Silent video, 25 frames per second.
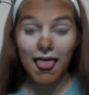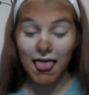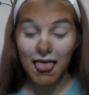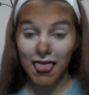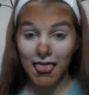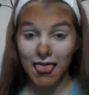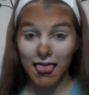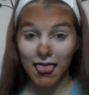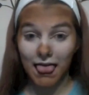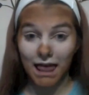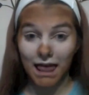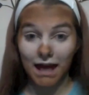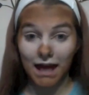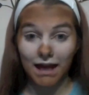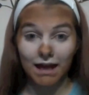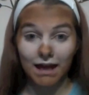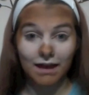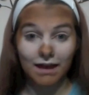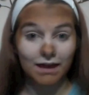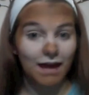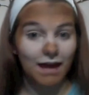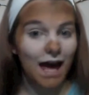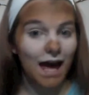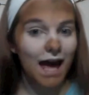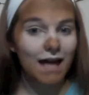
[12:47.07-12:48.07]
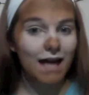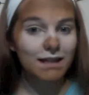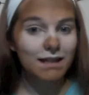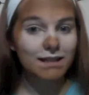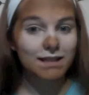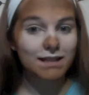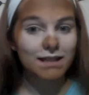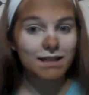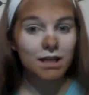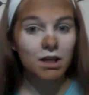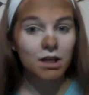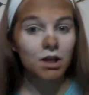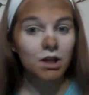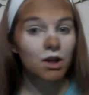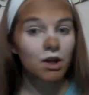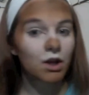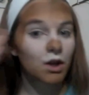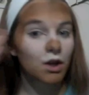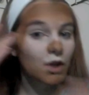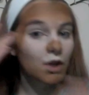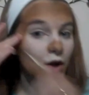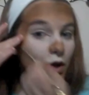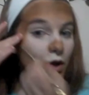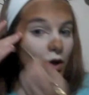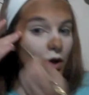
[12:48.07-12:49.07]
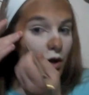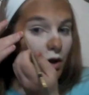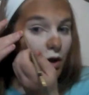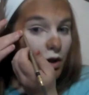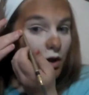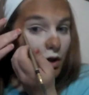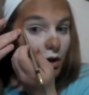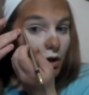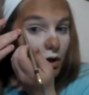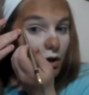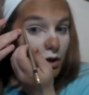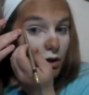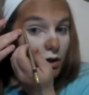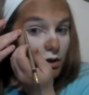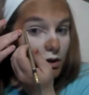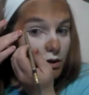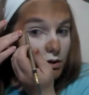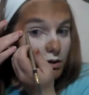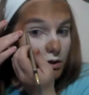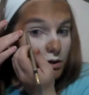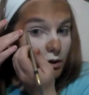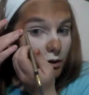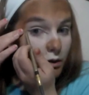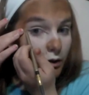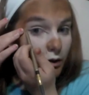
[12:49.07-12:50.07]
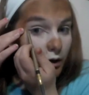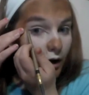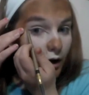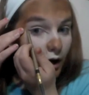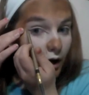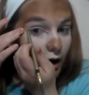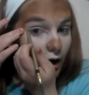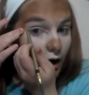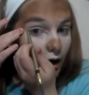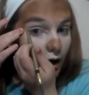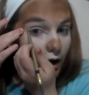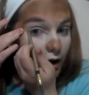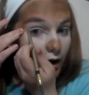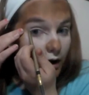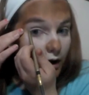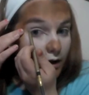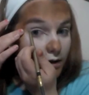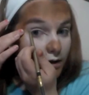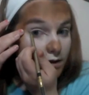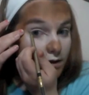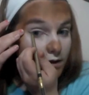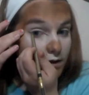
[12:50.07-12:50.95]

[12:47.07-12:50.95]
Like that. So your eyes,